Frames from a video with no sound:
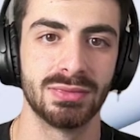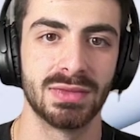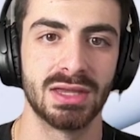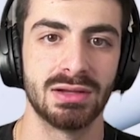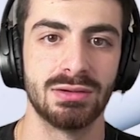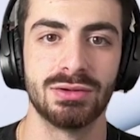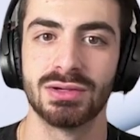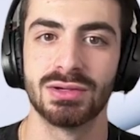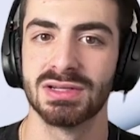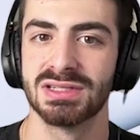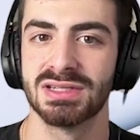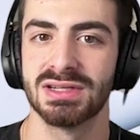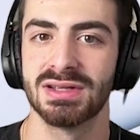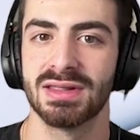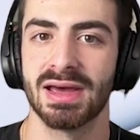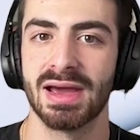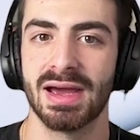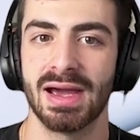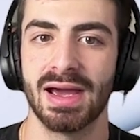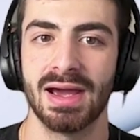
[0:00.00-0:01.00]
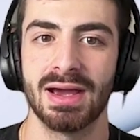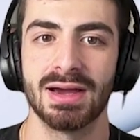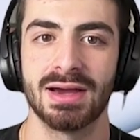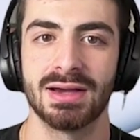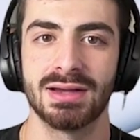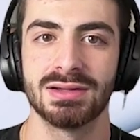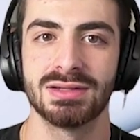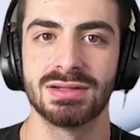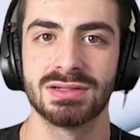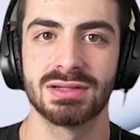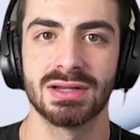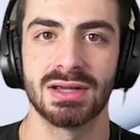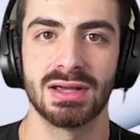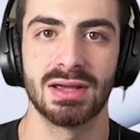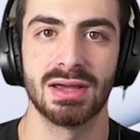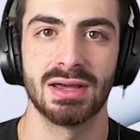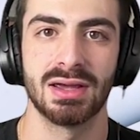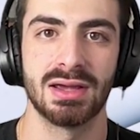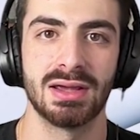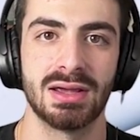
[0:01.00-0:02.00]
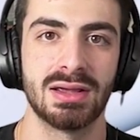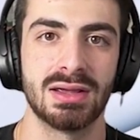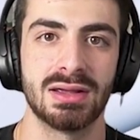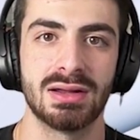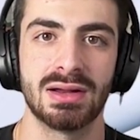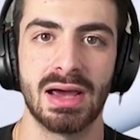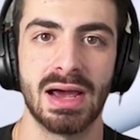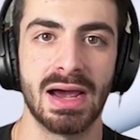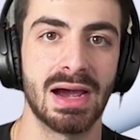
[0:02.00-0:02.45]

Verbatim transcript: and you can see that adds an